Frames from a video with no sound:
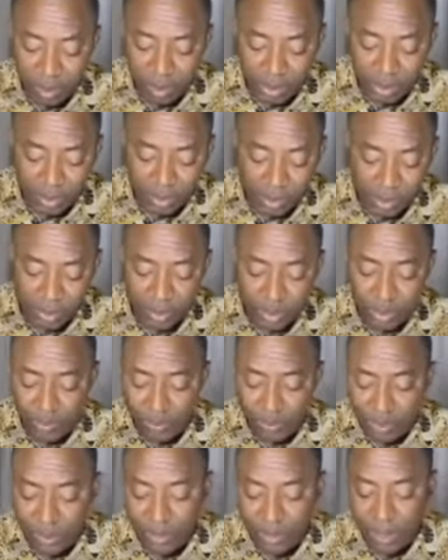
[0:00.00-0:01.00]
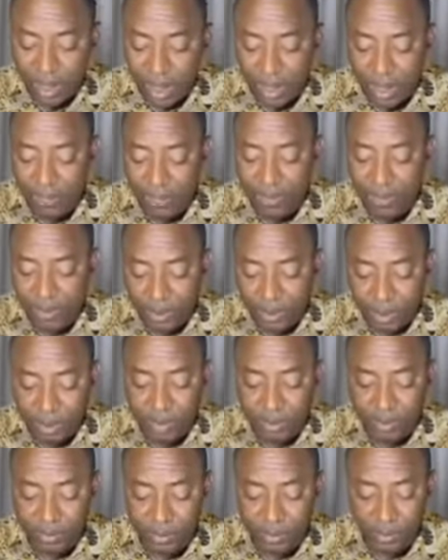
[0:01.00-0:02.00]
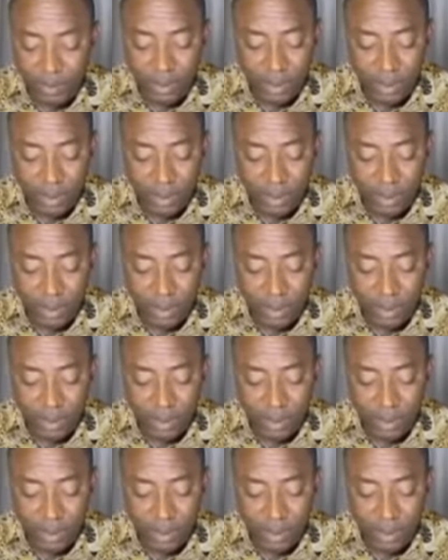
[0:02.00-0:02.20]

Majority of them are having it tough.